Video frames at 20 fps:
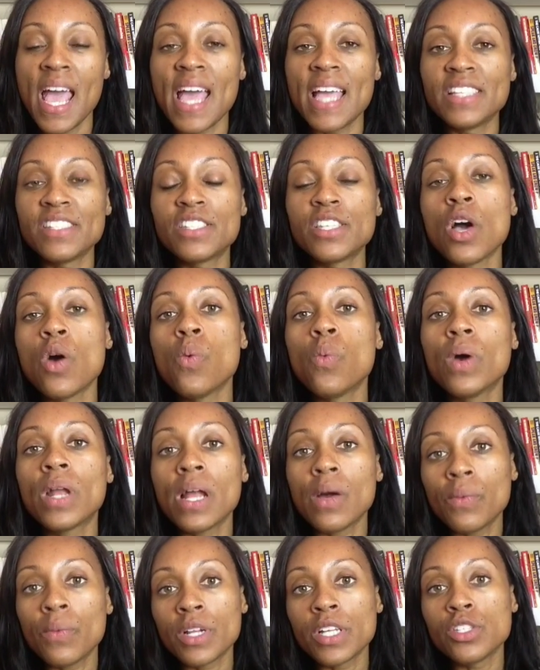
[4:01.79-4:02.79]
And so what
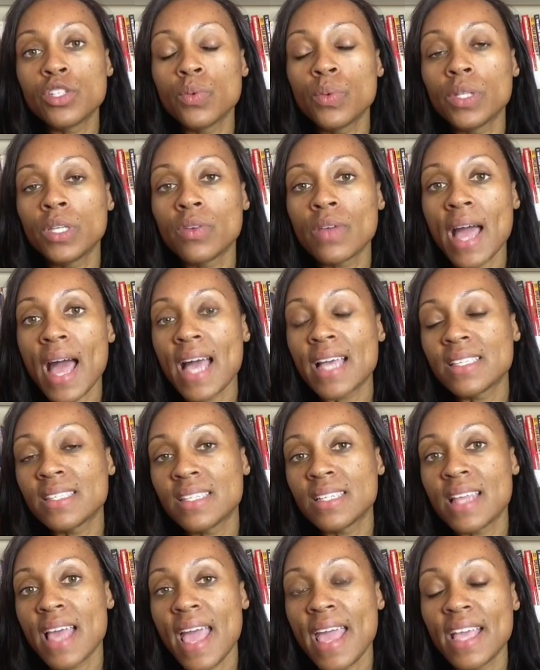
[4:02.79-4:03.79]
I want to do with you guys
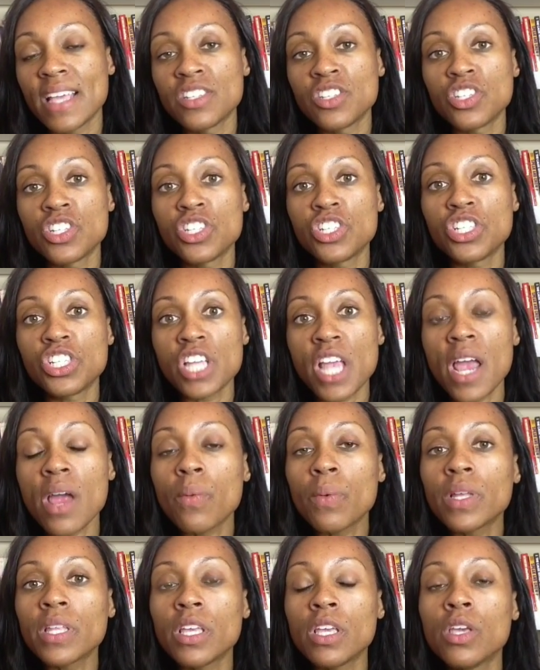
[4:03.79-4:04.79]
today is just share
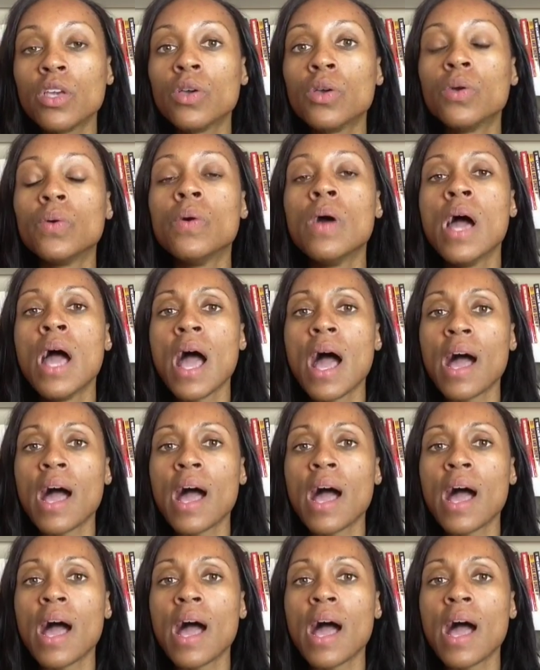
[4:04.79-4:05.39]
with you